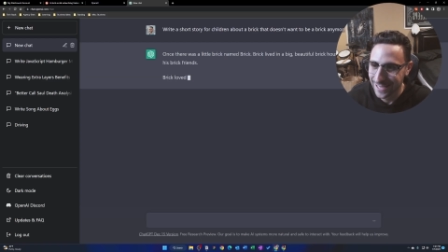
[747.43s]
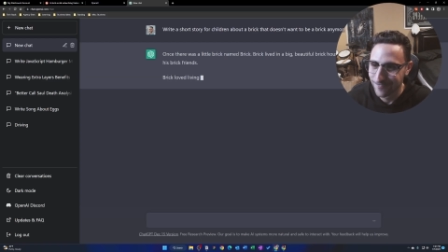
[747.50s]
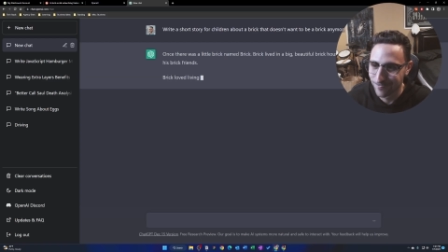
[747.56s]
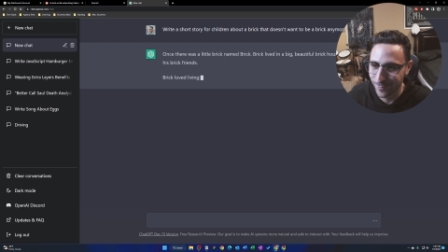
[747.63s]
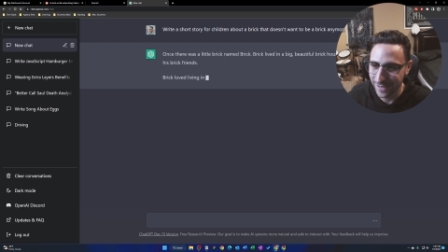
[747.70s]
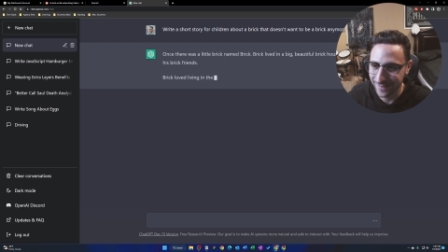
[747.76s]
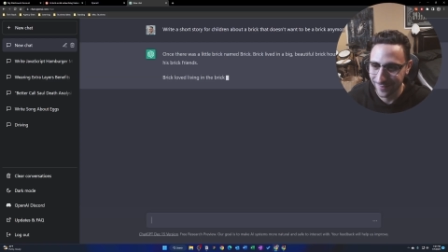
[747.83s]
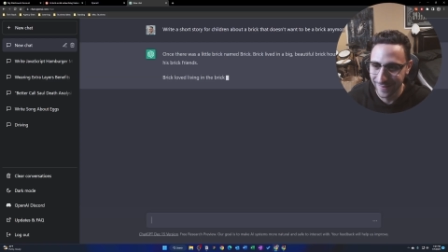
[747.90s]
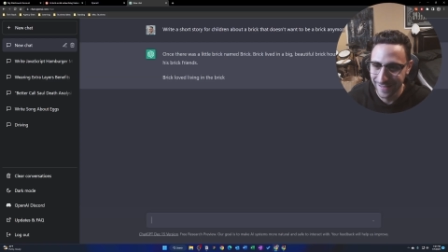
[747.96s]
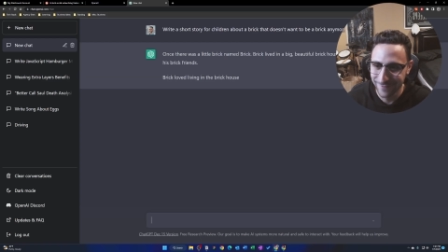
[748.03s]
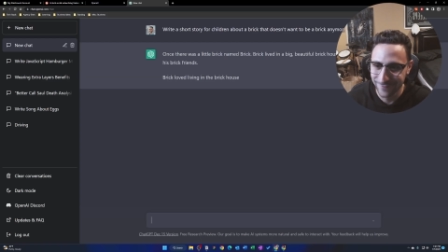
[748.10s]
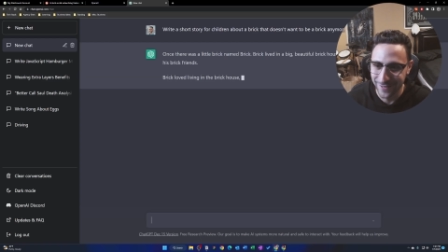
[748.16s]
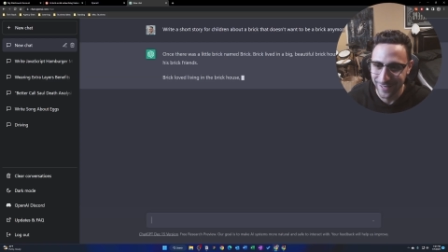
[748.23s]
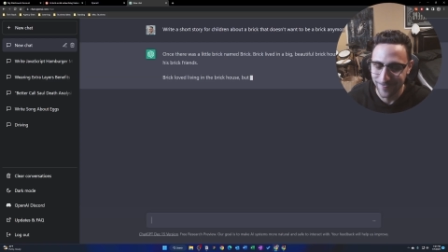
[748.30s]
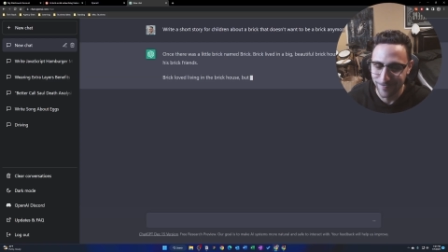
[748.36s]
Brick lived
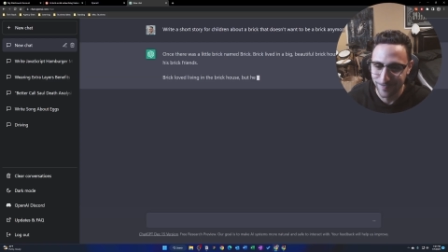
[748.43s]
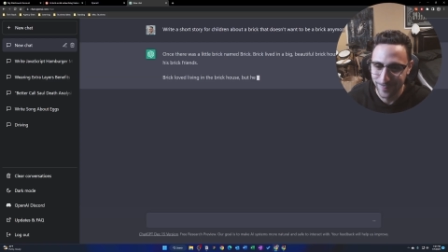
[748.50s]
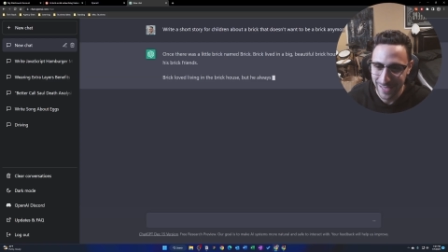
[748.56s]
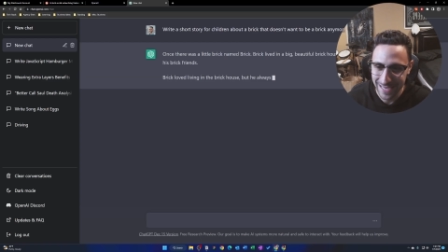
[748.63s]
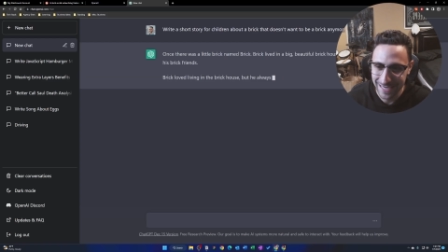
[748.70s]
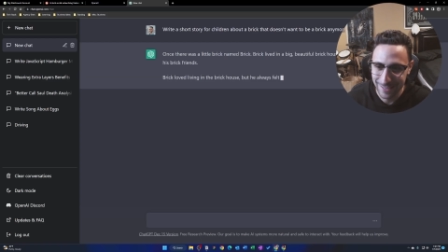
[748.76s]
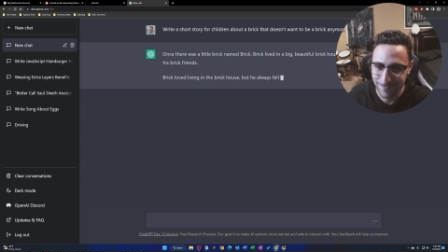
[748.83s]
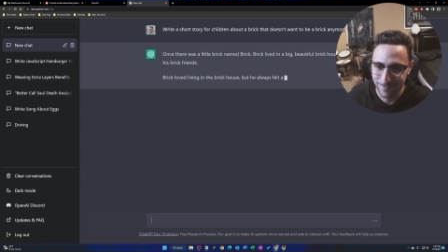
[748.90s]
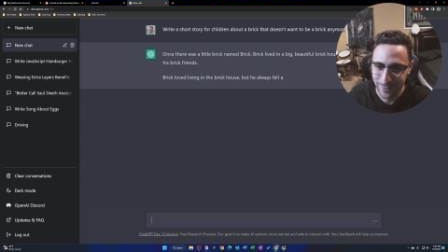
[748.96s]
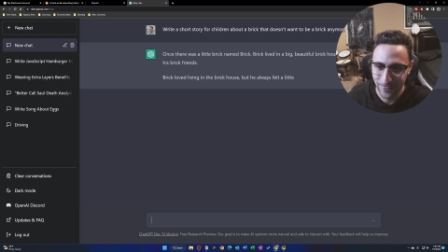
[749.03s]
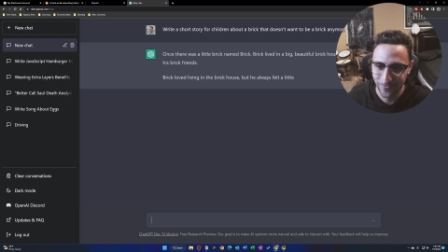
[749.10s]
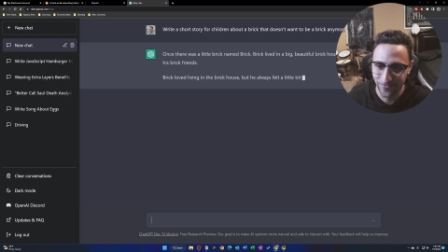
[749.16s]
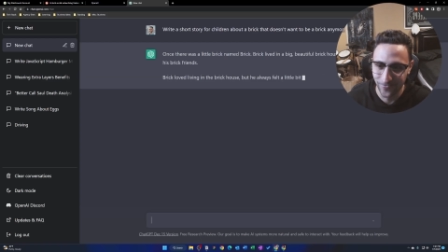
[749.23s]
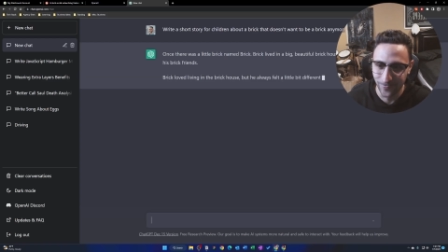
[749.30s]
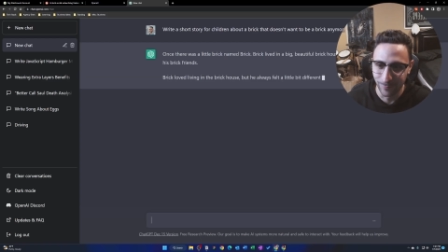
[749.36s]
in a big,
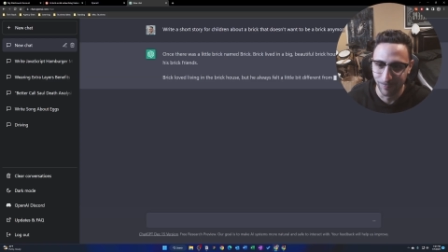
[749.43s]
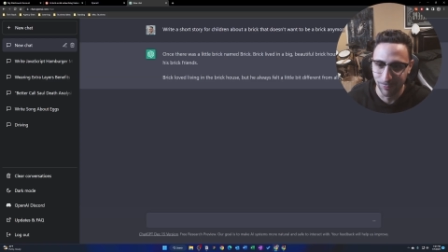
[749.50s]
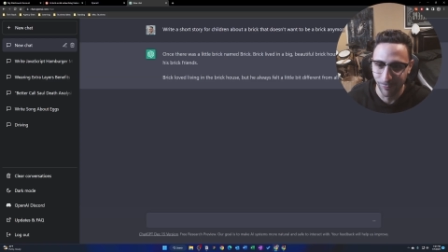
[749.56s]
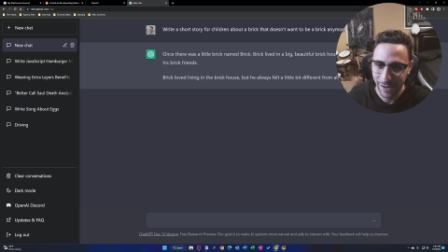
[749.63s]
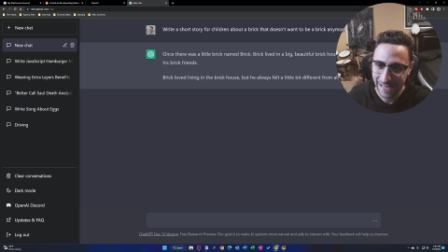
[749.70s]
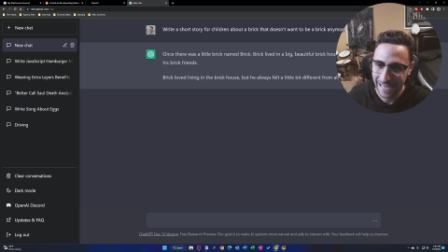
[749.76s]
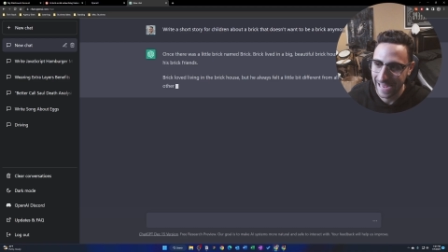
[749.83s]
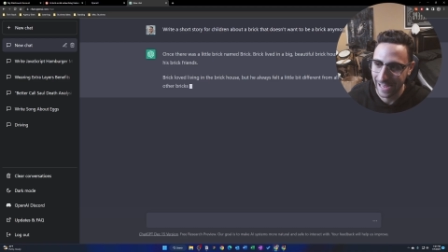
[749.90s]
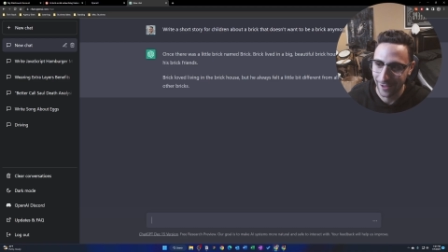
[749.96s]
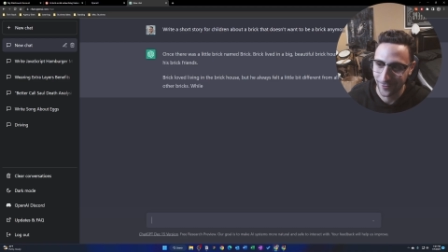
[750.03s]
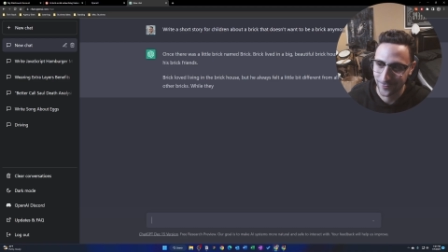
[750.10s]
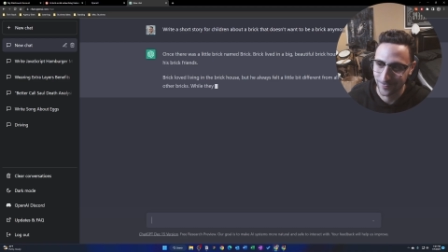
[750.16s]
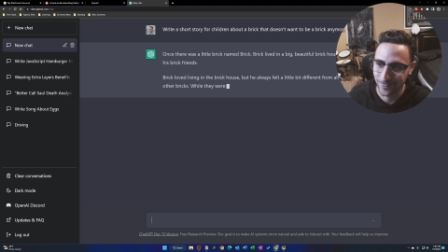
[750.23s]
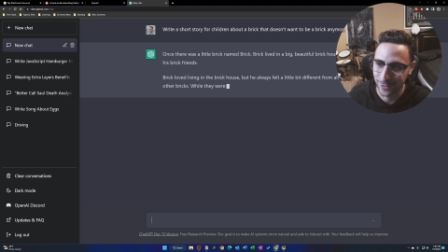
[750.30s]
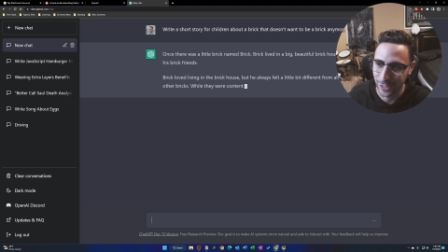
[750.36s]
beautiful brick house
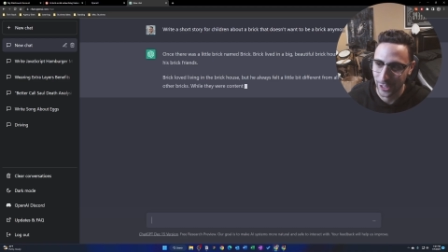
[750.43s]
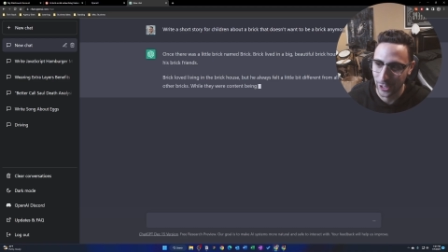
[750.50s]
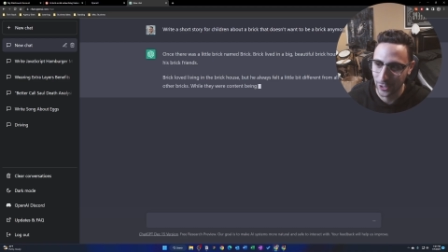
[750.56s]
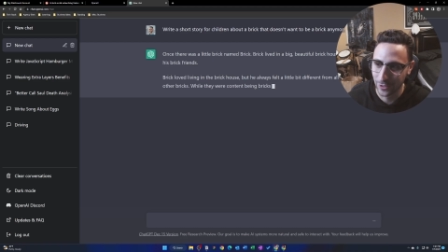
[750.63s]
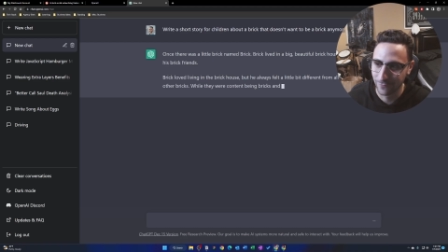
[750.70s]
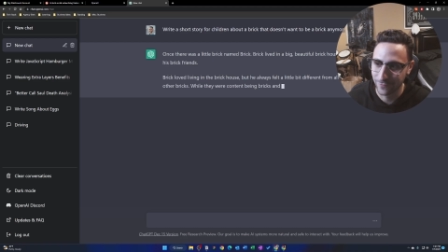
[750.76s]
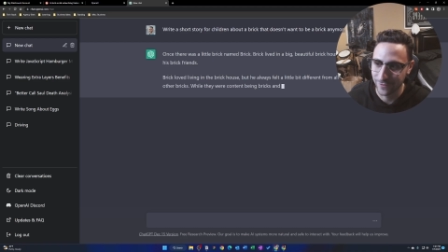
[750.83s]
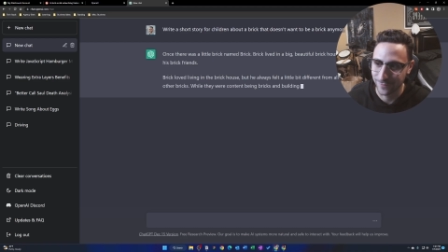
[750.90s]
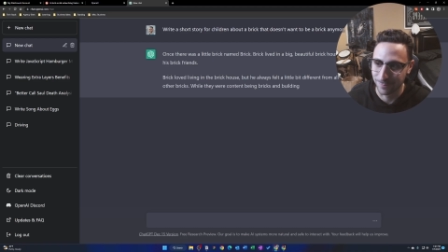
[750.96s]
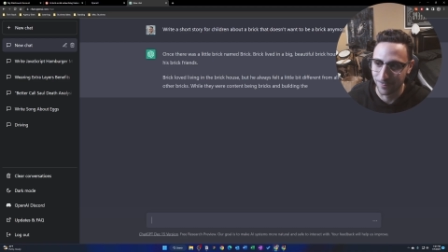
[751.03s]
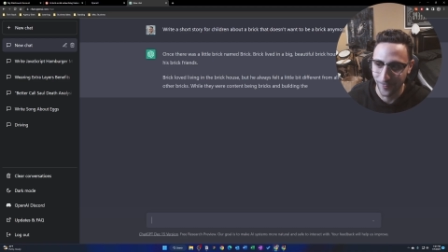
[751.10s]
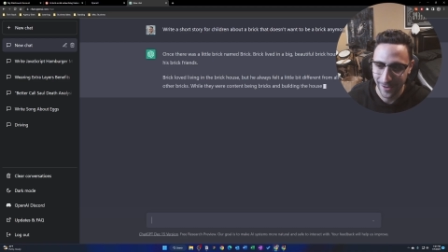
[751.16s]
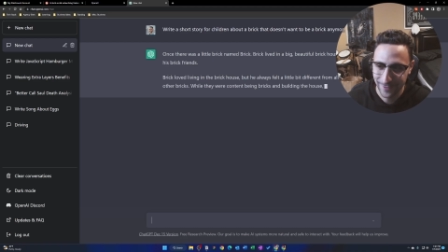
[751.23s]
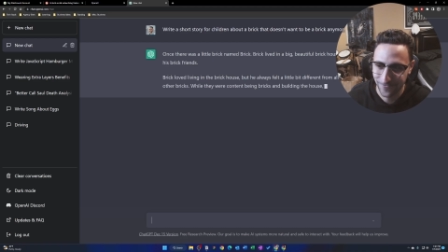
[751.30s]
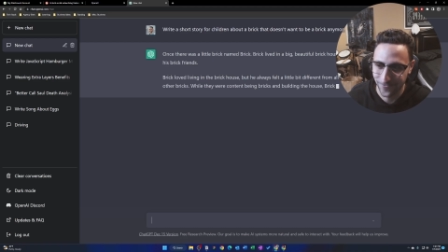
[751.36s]
with all of his
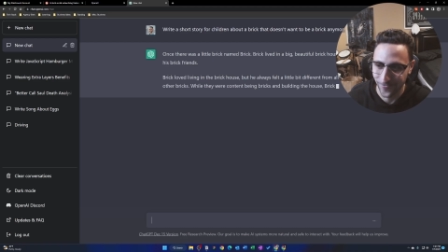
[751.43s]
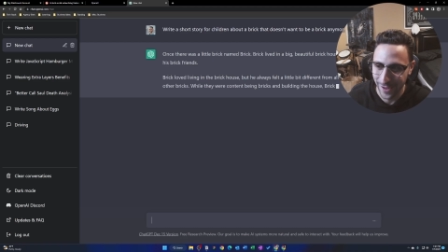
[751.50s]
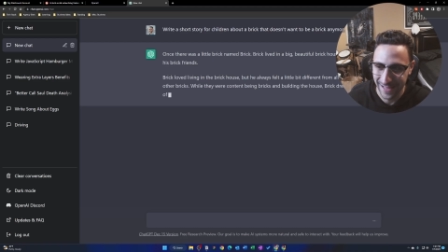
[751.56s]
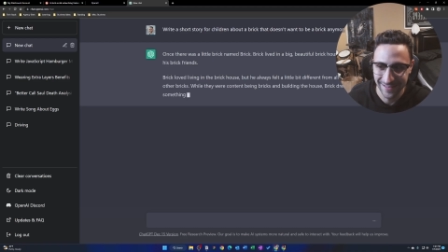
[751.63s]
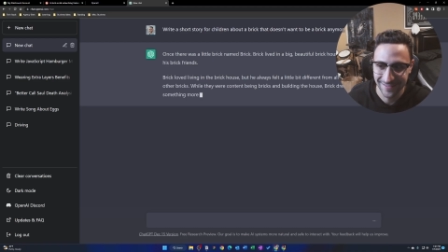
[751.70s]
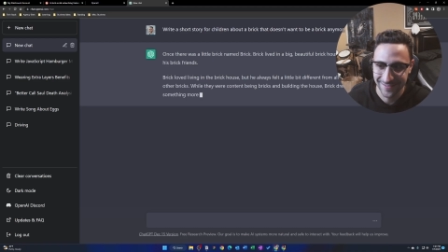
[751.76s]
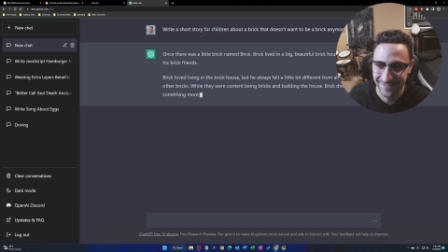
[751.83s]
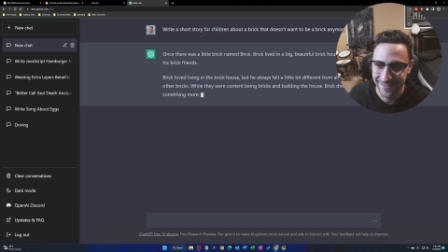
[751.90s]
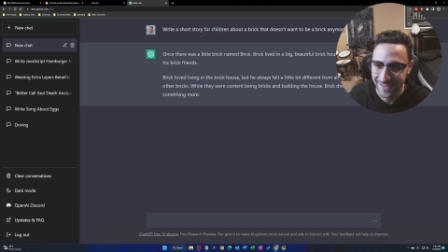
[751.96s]
brick friends.